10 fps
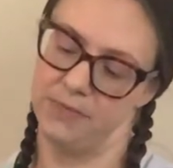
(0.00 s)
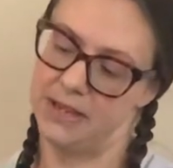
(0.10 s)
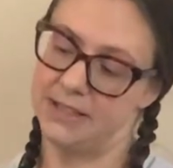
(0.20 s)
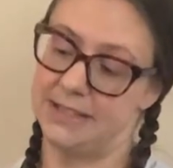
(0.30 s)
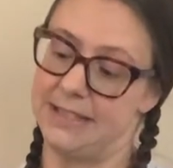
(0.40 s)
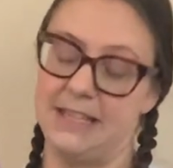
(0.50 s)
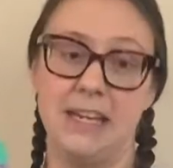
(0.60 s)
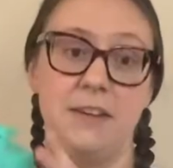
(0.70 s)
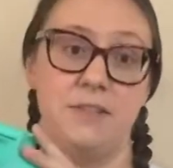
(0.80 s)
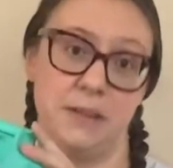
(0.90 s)

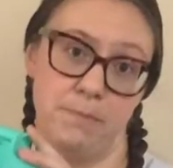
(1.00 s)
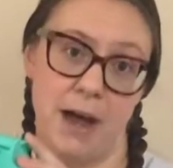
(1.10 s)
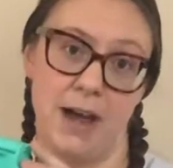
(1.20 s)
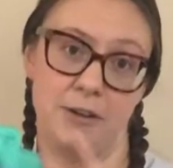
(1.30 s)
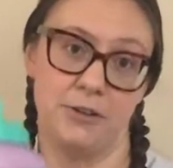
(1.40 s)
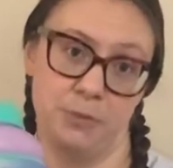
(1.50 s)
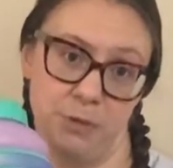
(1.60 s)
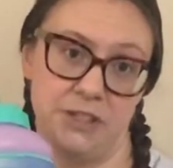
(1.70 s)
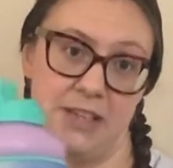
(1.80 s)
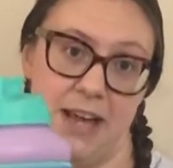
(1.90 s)
sleeves and bottles and
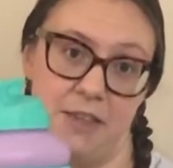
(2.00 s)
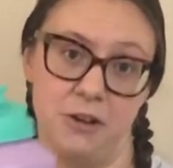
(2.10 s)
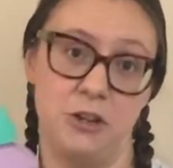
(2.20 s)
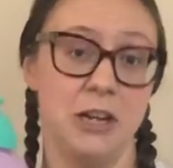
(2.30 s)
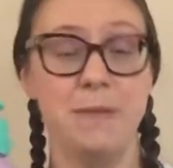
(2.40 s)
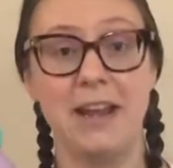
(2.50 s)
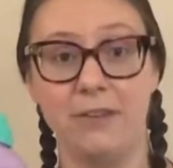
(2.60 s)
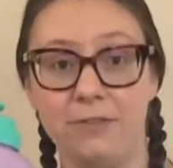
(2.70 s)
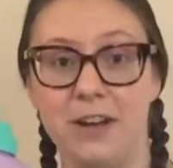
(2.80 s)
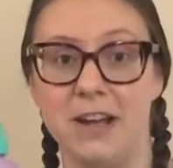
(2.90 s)
put together, and you can make
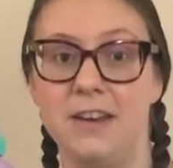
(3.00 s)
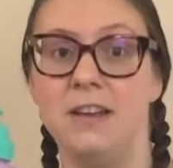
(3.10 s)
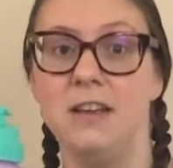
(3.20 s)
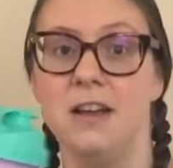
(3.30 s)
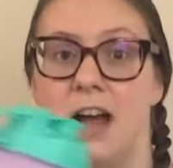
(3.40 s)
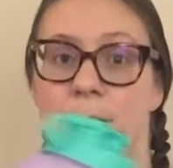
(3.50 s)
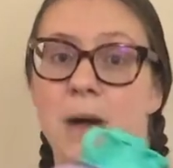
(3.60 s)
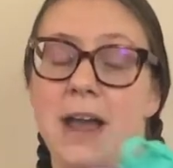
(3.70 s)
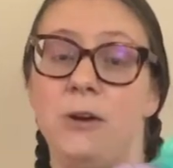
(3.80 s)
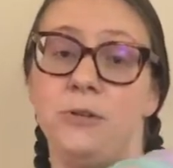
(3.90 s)
it fun.
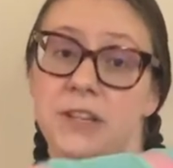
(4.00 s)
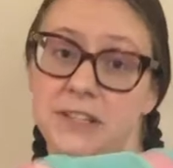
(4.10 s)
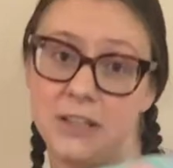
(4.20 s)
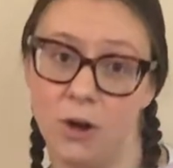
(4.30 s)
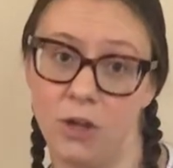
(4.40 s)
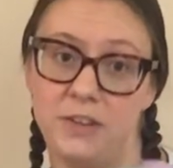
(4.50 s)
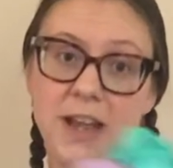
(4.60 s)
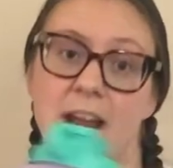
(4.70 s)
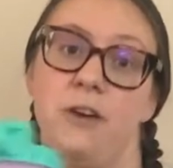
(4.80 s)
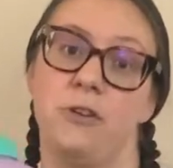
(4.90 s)
I hold this thing all
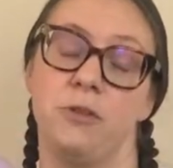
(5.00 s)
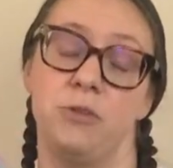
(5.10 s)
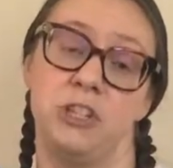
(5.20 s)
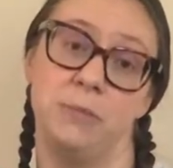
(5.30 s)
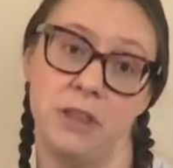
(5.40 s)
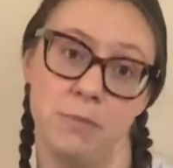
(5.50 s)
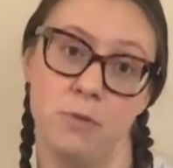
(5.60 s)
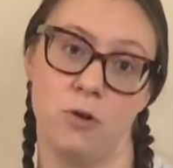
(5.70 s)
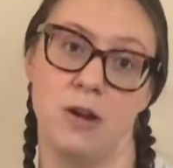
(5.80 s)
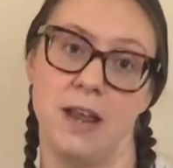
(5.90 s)
day. I go to the gym in the
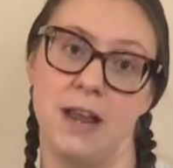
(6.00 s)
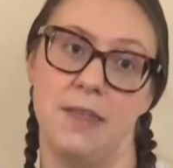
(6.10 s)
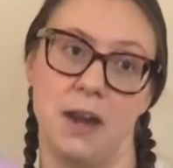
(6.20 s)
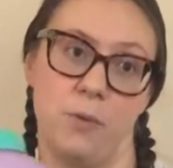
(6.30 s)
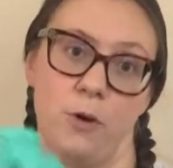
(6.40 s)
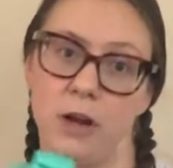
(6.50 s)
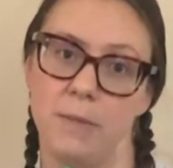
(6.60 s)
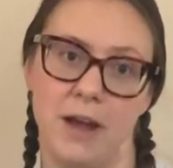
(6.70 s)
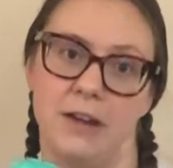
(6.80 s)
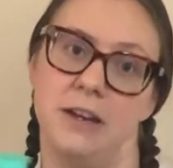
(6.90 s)
morning, and then I work
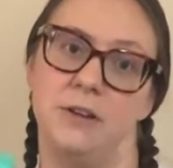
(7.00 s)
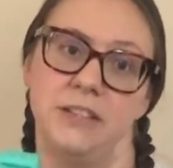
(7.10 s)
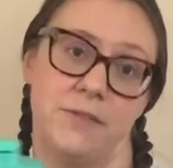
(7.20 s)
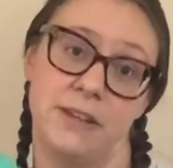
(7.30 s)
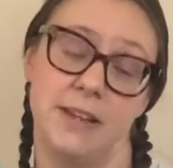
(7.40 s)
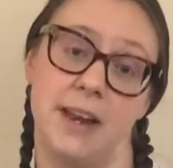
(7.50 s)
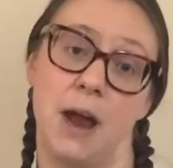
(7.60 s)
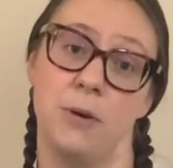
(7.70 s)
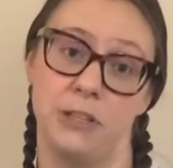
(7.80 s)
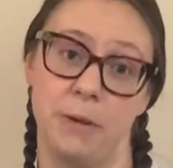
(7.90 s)
about 7 to 10
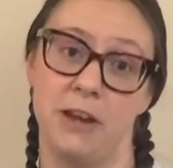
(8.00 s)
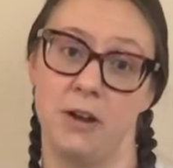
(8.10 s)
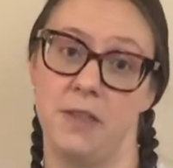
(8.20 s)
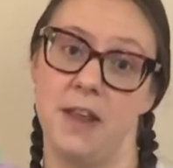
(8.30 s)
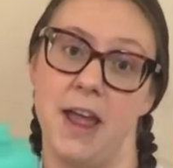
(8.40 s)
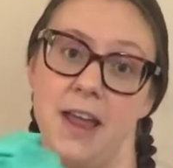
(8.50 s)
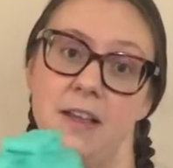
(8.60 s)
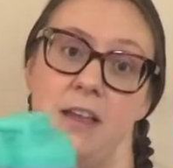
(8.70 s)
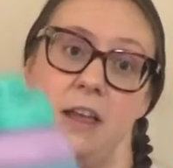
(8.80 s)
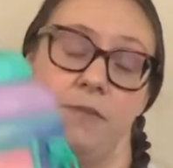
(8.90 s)
hours depending on the day.
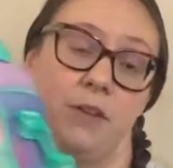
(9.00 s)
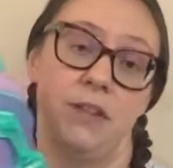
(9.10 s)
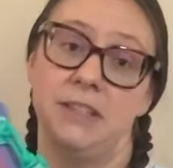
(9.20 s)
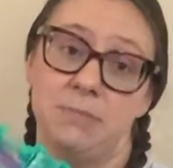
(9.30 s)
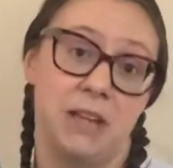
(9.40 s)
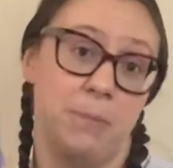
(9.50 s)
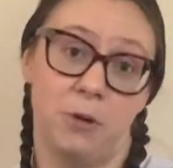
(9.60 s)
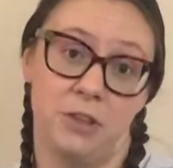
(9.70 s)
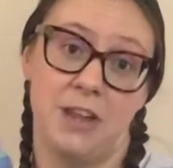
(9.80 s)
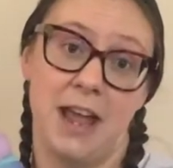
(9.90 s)
Fill this stuff
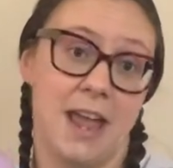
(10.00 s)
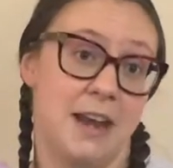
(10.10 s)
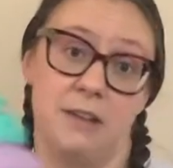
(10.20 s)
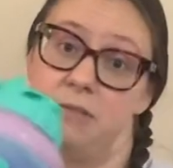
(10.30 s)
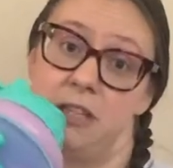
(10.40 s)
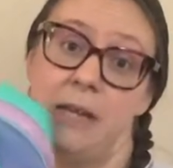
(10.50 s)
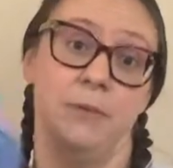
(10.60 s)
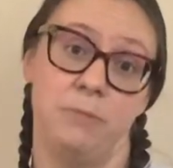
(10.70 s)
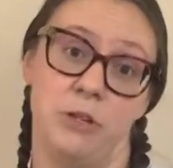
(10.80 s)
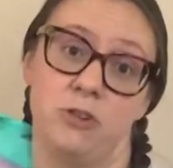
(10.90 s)
all day, and it
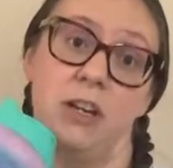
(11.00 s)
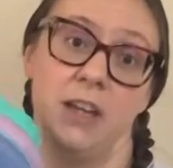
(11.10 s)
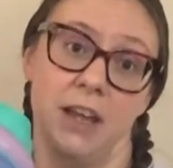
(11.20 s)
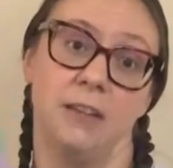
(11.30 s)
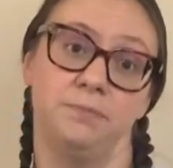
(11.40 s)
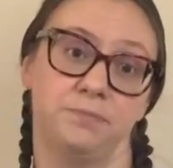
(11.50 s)
keeps me drinking.